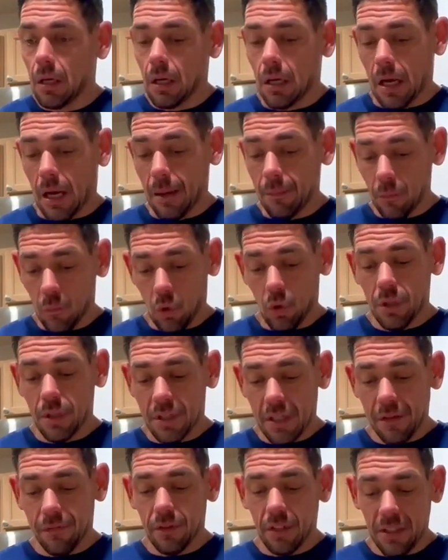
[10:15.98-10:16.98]
I'm going to
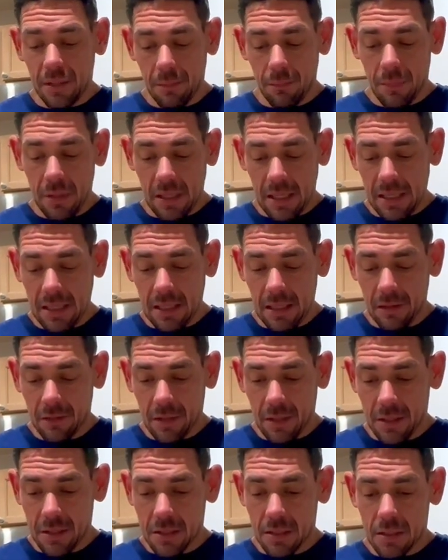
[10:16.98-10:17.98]
definitely be eating
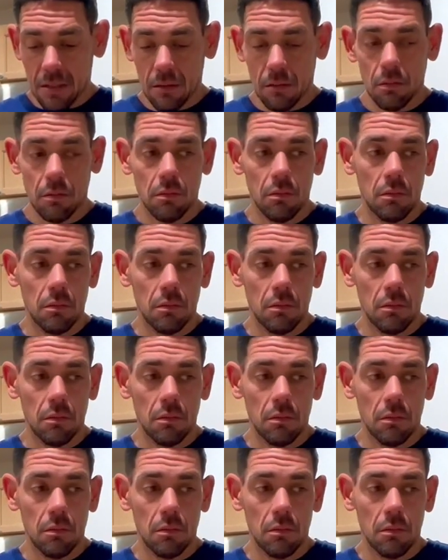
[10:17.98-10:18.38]
this.